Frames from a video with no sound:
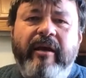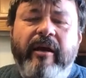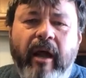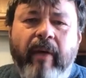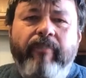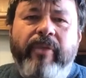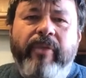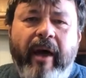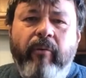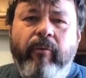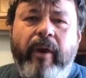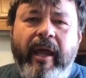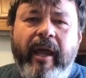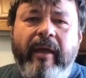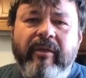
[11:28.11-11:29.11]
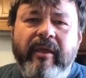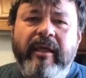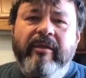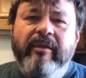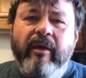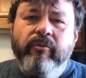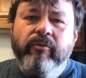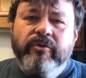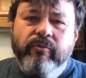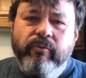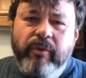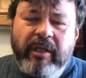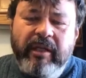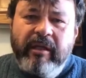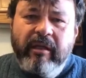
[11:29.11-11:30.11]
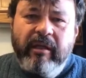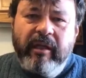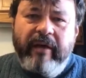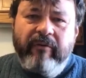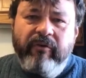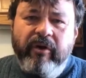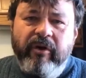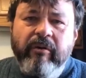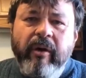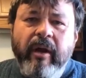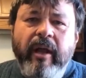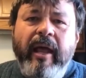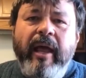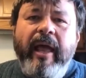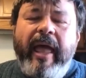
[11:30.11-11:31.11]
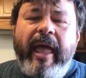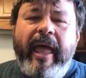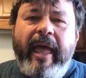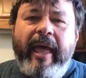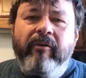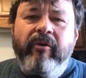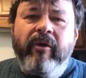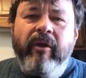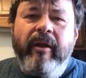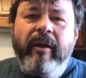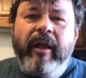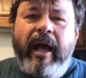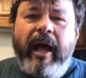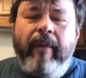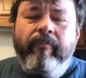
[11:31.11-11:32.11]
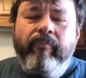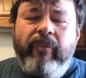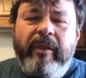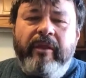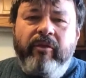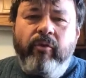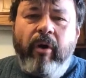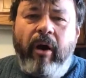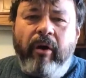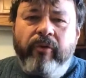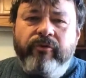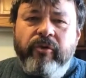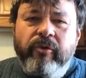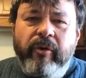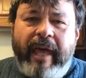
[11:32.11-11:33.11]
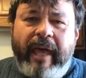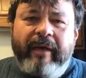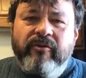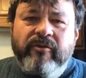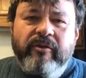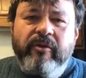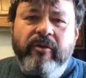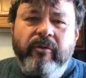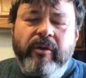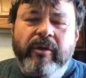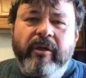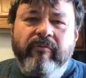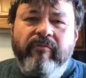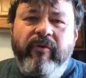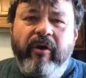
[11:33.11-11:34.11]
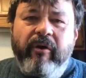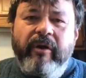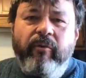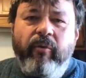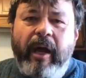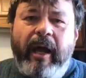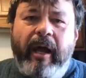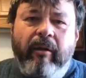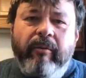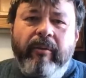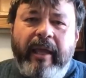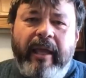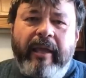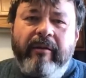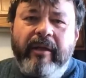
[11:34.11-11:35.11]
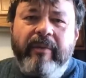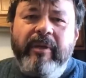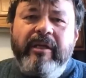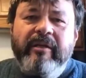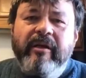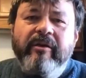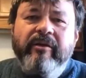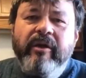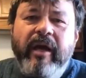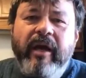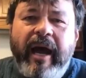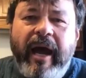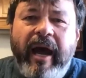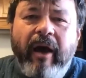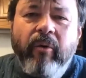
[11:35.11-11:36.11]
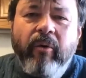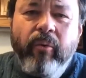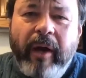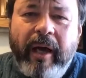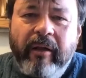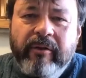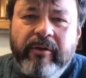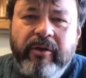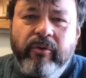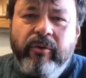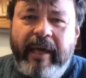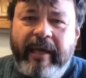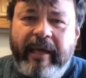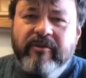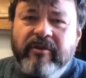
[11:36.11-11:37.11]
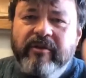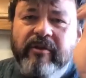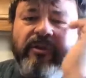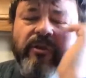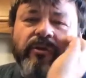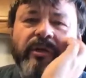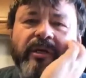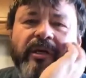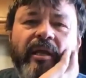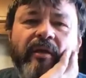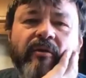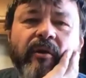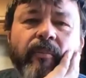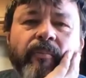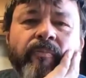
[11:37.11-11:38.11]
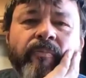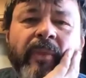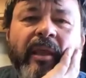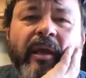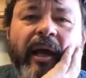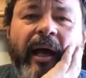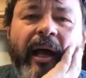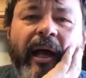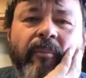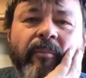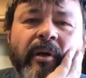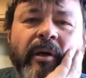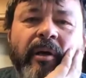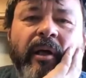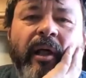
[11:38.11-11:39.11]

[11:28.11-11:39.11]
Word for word: it up that way i think that was really clever and um, you also executed it very well and let me tell you how well you executed it um,